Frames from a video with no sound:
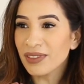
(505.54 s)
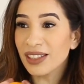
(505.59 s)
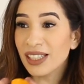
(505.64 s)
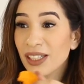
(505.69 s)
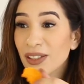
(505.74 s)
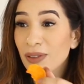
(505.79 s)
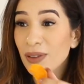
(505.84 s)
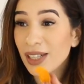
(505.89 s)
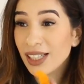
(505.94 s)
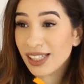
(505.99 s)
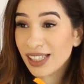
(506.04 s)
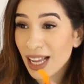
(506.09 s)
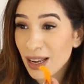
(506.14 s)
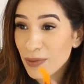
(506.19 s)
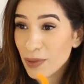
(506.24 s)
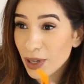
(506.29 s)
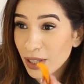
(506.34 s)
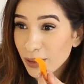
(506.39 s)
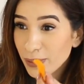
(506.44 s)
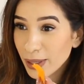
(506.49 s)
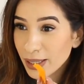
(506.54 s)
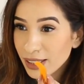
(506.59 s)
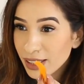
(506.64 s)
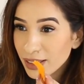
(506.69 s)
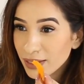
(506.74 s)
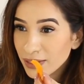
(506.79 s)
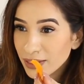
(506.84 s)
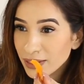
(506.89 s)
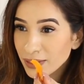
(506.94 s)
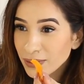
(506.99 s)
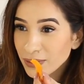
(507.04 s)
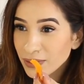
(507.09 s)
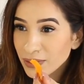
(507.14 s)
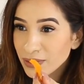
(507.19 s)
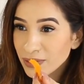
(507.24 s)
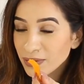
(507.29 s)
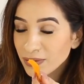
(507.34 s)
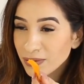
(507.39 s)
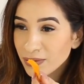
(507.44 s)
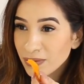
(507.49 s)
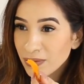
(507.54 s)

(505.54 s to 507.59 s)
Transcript: This one is not more expensive? Uh-uh.